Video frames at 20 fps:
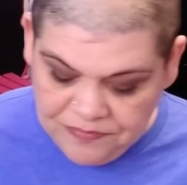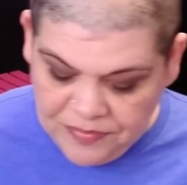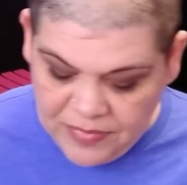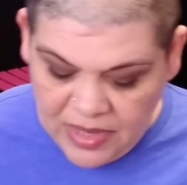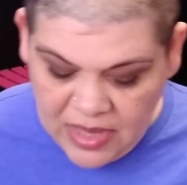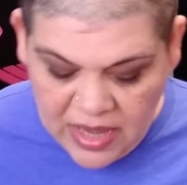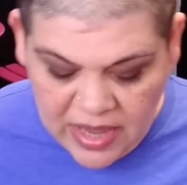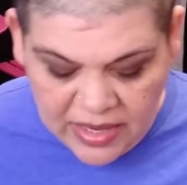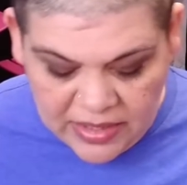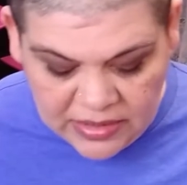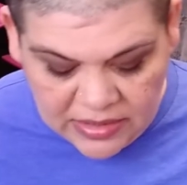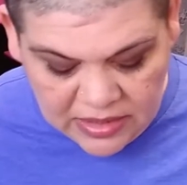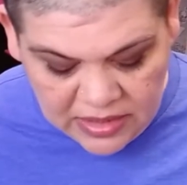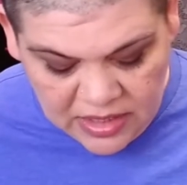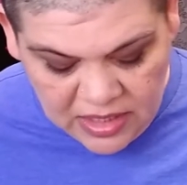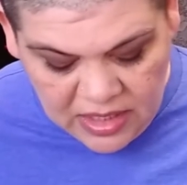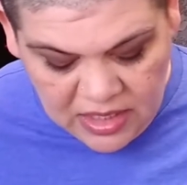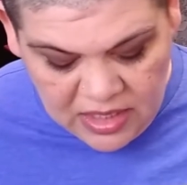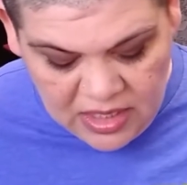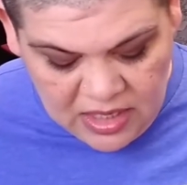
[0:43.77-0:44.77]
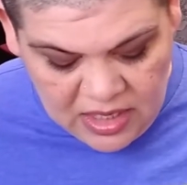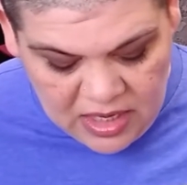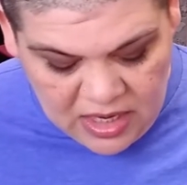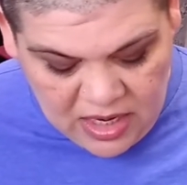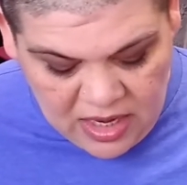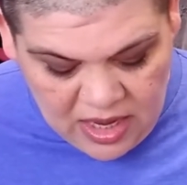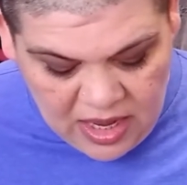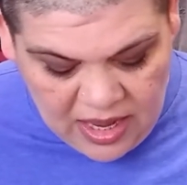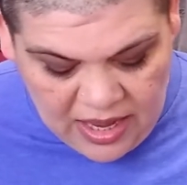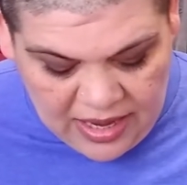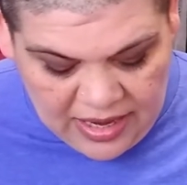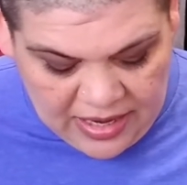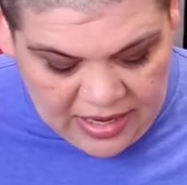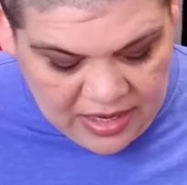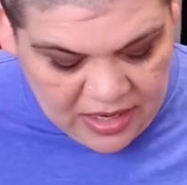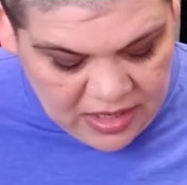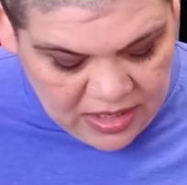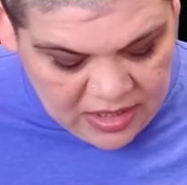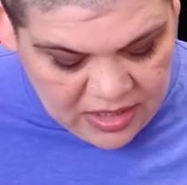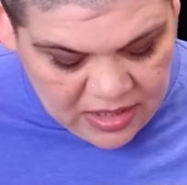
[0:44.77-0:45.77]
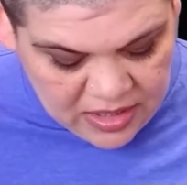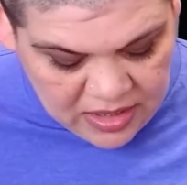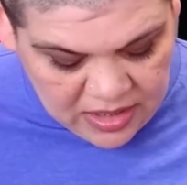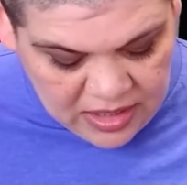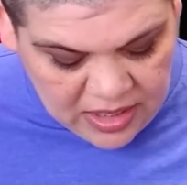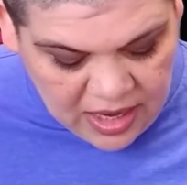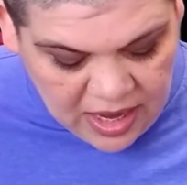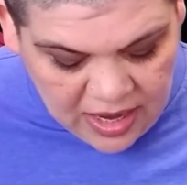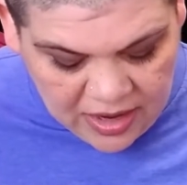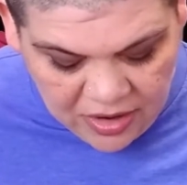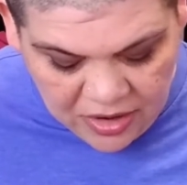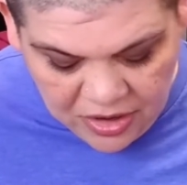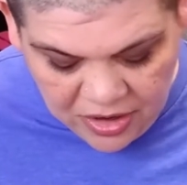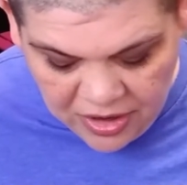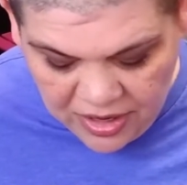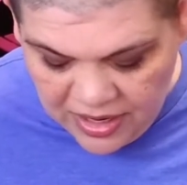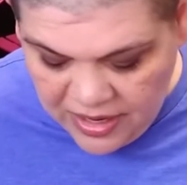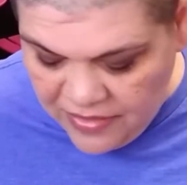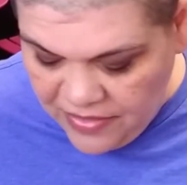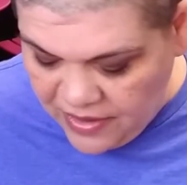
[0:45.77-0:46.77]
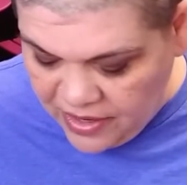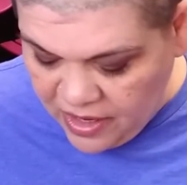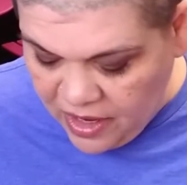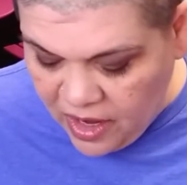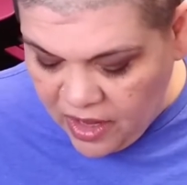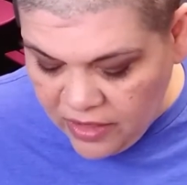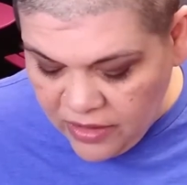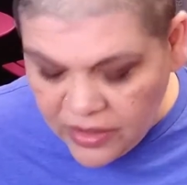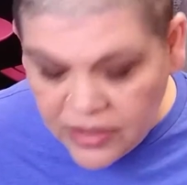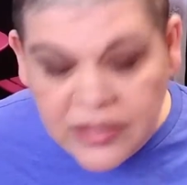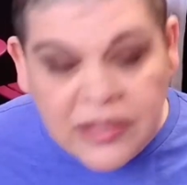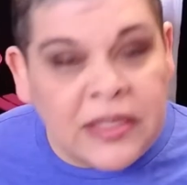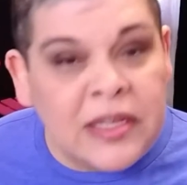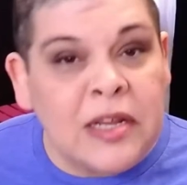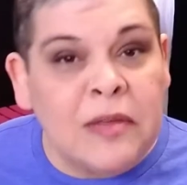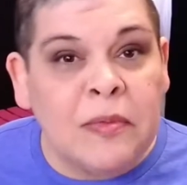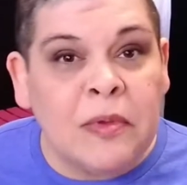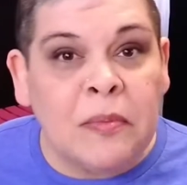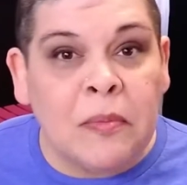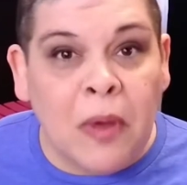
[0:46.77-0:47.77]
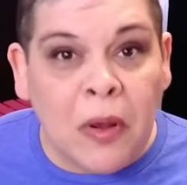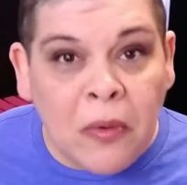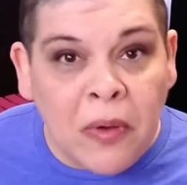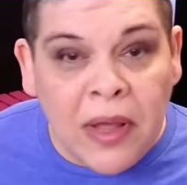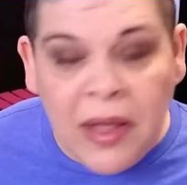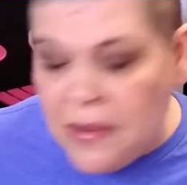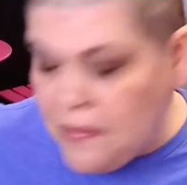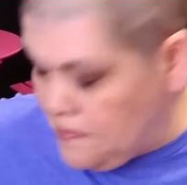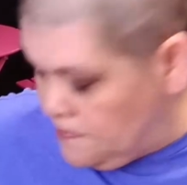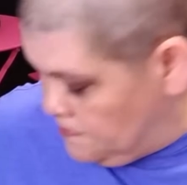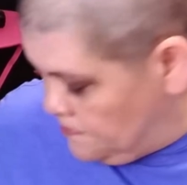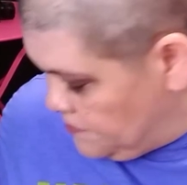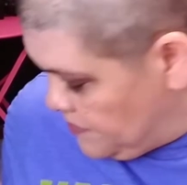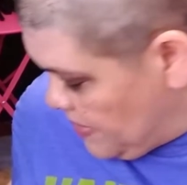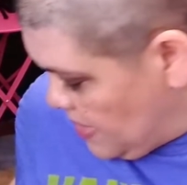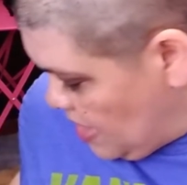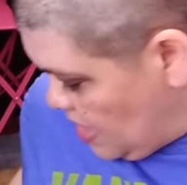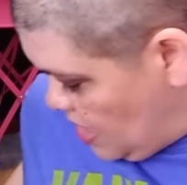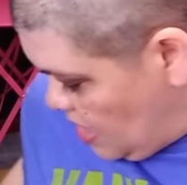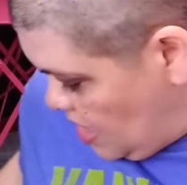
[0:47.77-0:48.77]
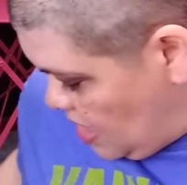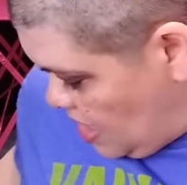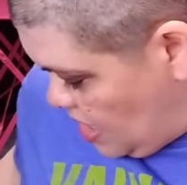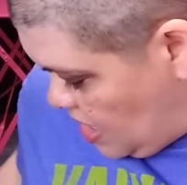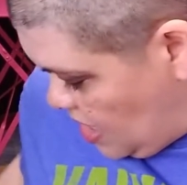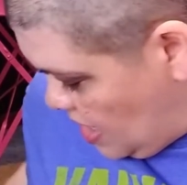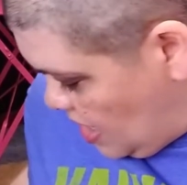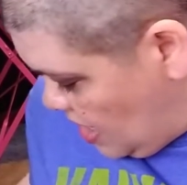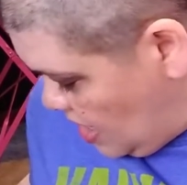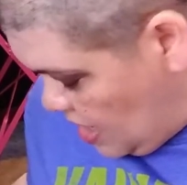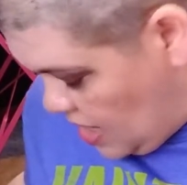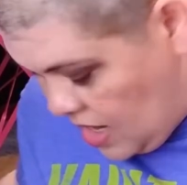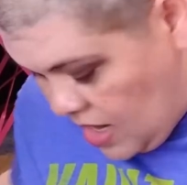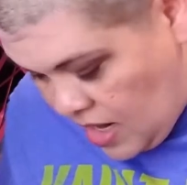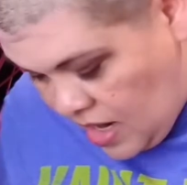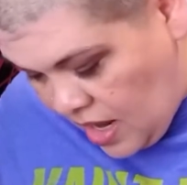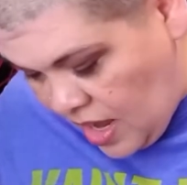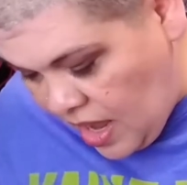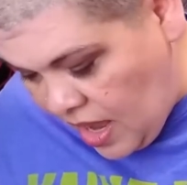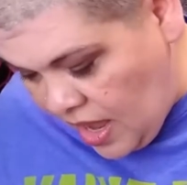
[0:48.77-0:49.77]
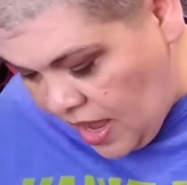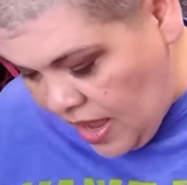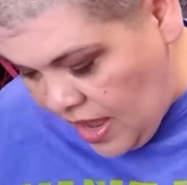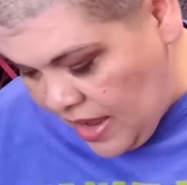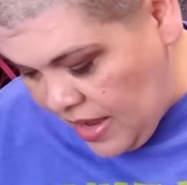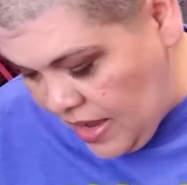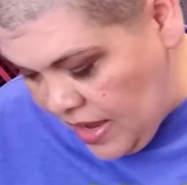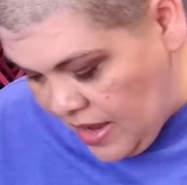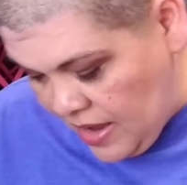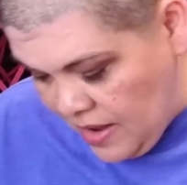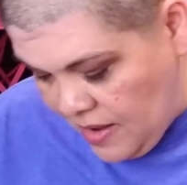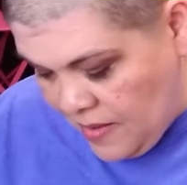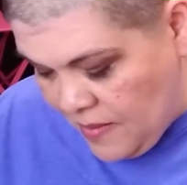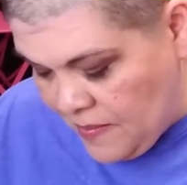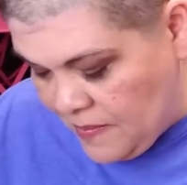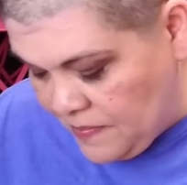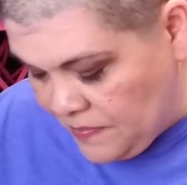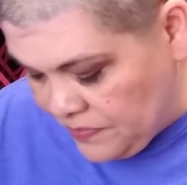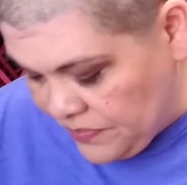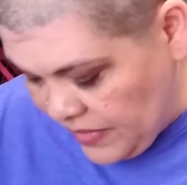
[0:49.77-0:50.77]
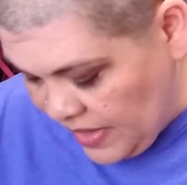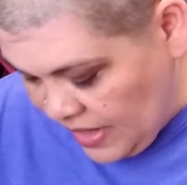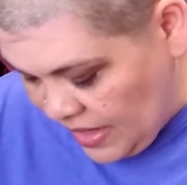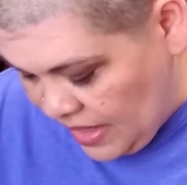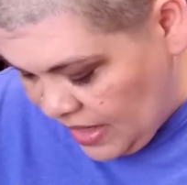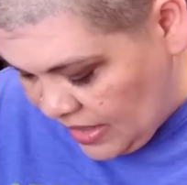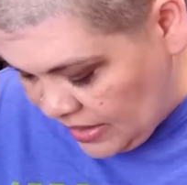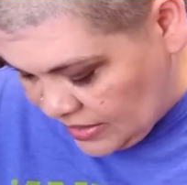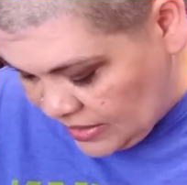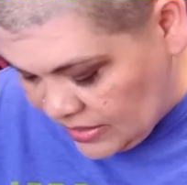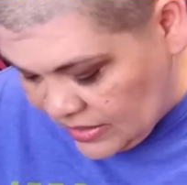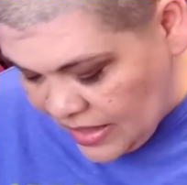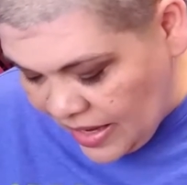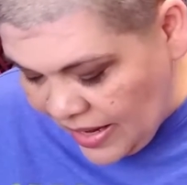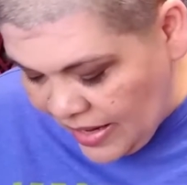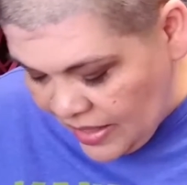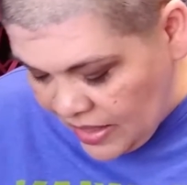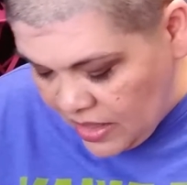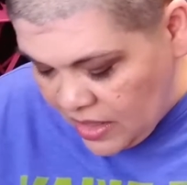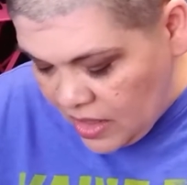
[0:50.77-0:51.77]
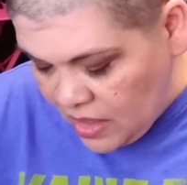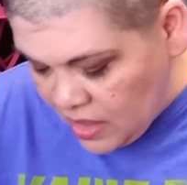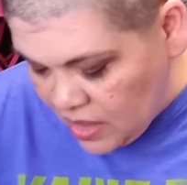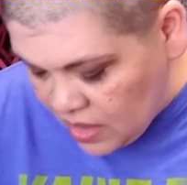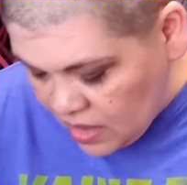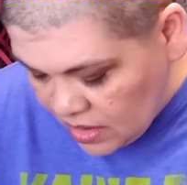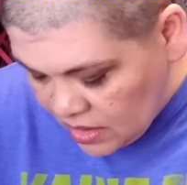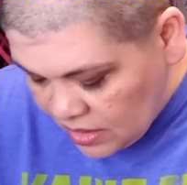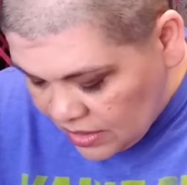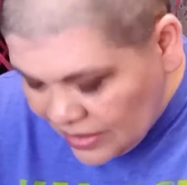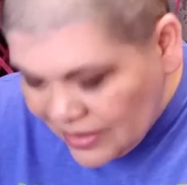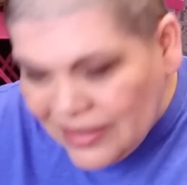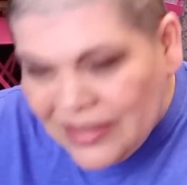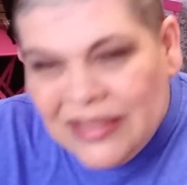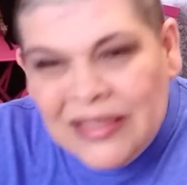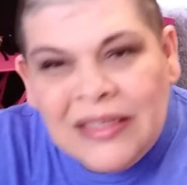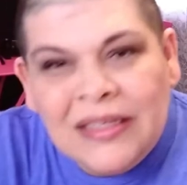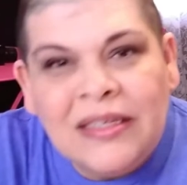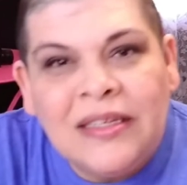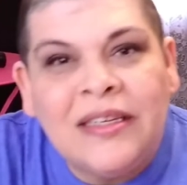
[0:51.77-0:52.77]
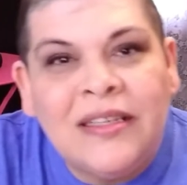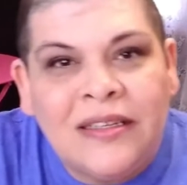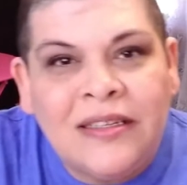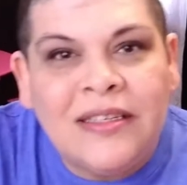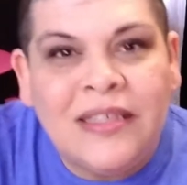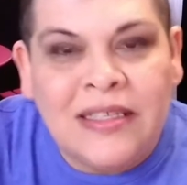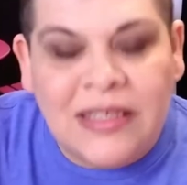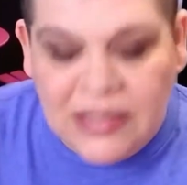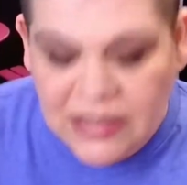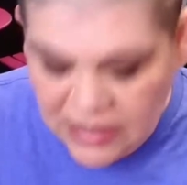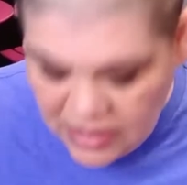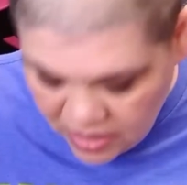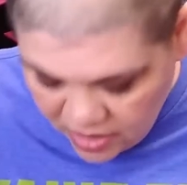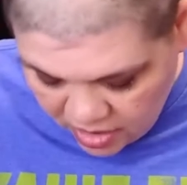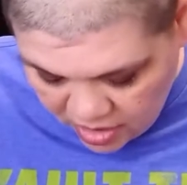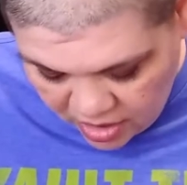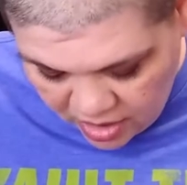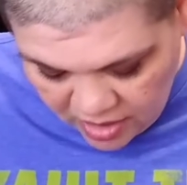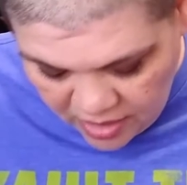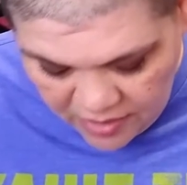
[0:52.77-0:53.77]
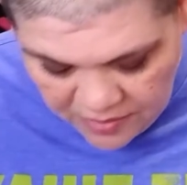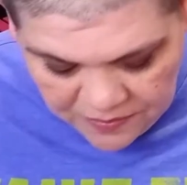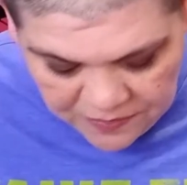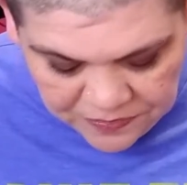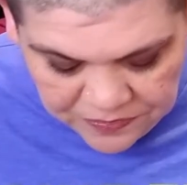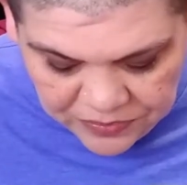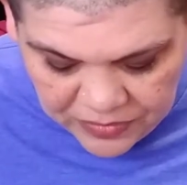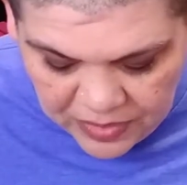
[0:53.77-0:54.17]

yet. I got her in the color Cinnamon Mocha, and I am excited to see her.